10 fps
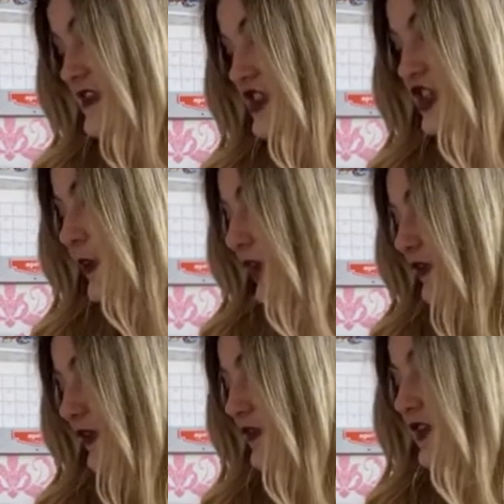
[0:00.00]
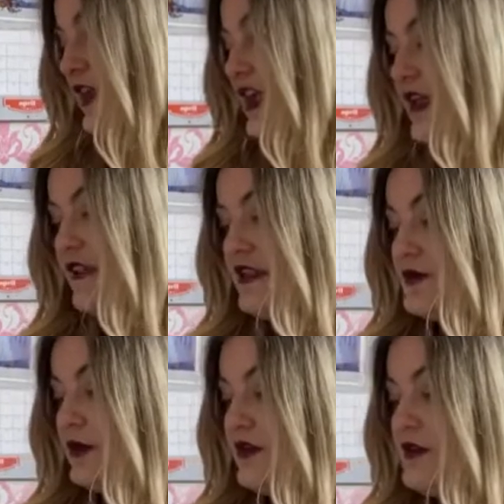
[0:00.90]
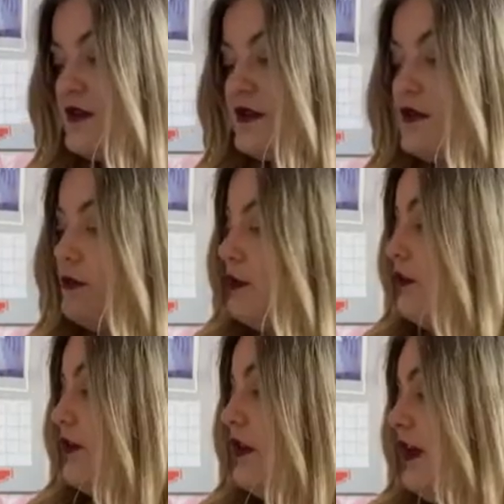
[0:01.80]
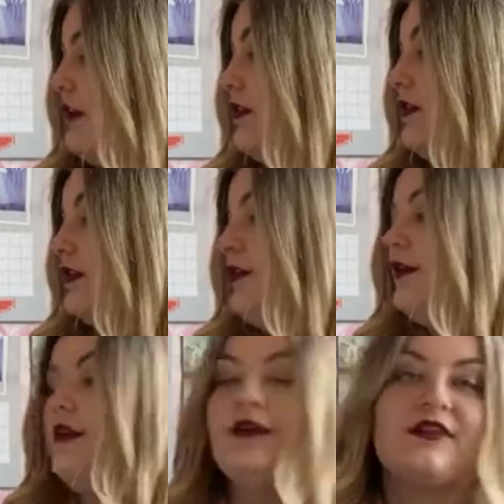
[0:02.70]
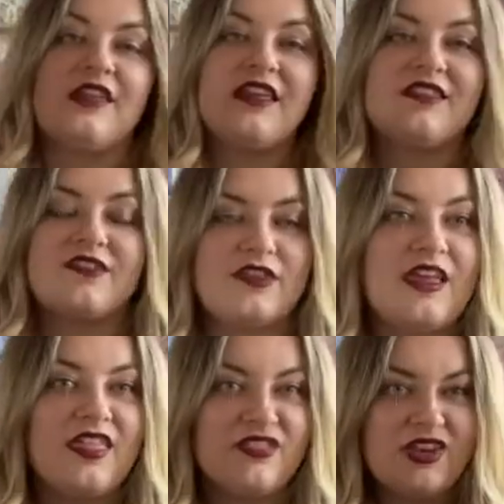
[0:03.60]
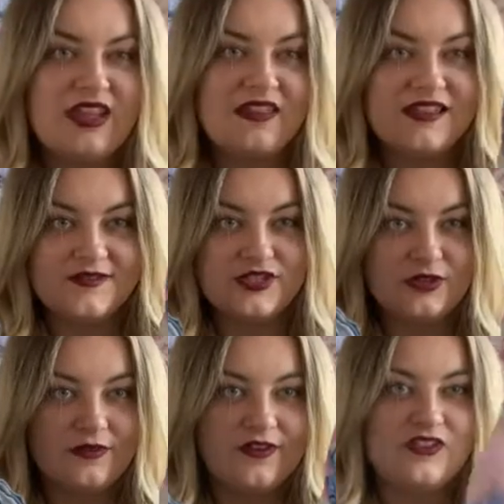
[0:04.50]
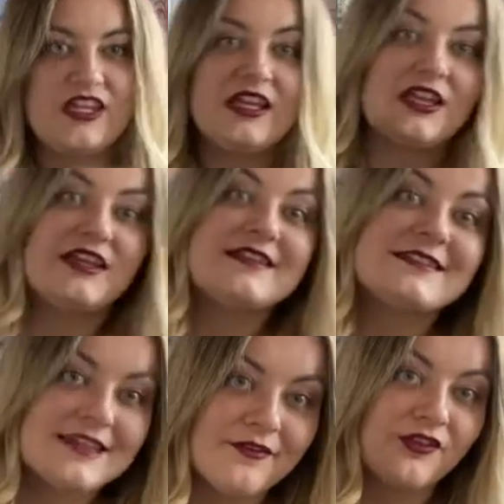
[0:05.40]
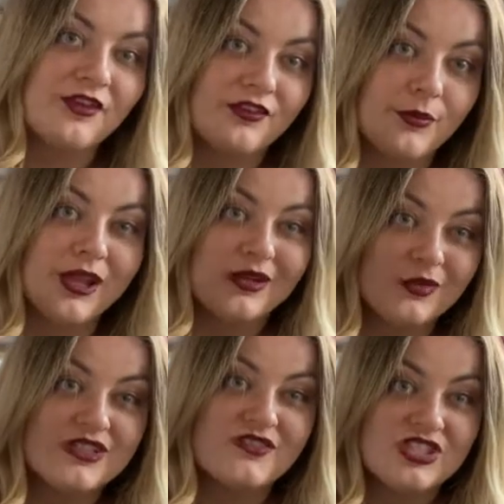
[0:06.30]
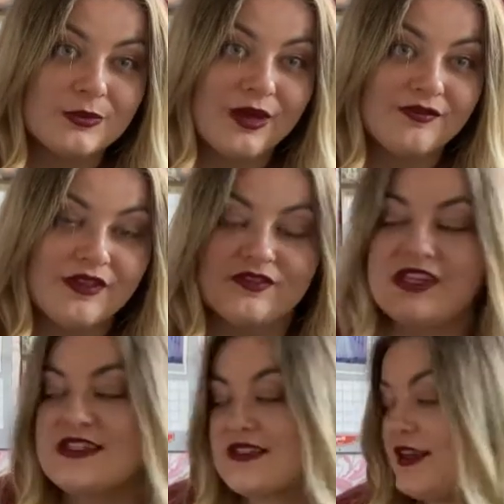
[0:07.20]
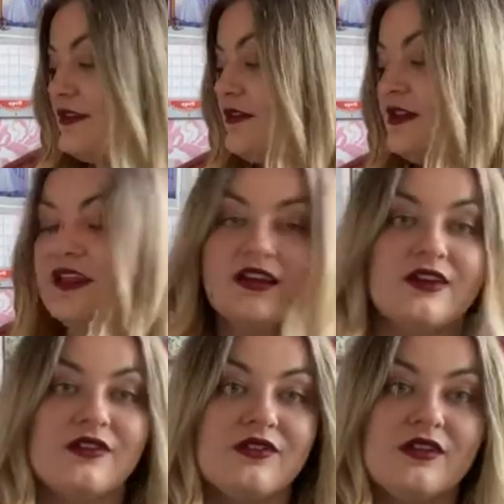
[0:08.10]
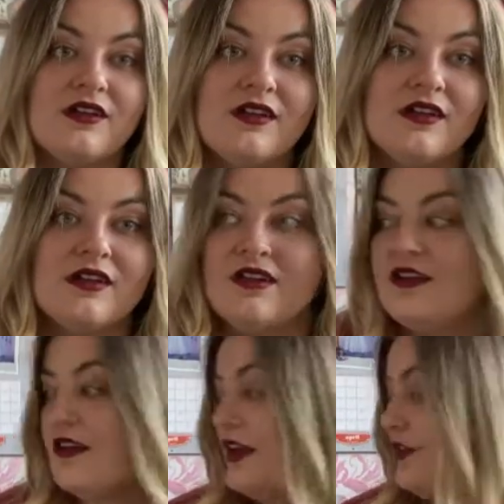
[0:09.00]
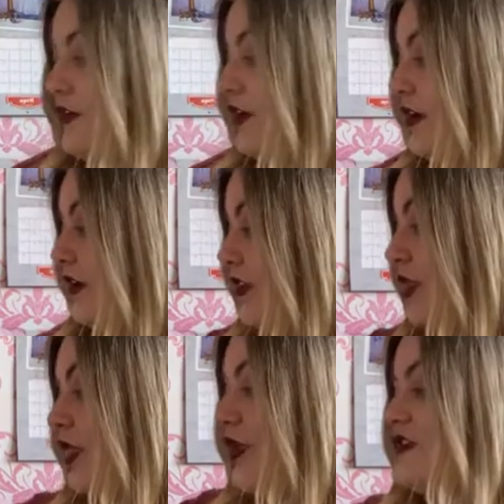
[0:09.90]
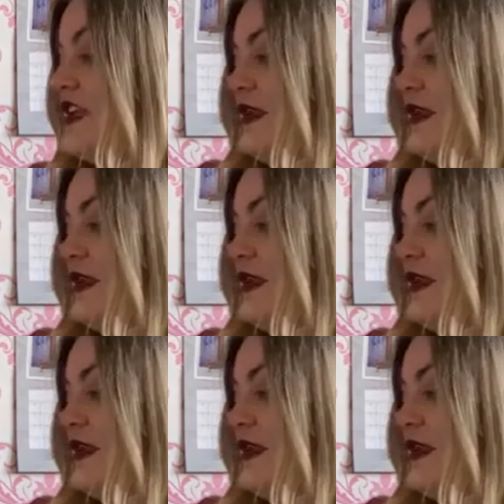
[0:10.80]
£2.50 and these ones were also like, you get 3 in these for £2.50 and you get 7 of the plain ones for £2.50. So, you know, I've got 13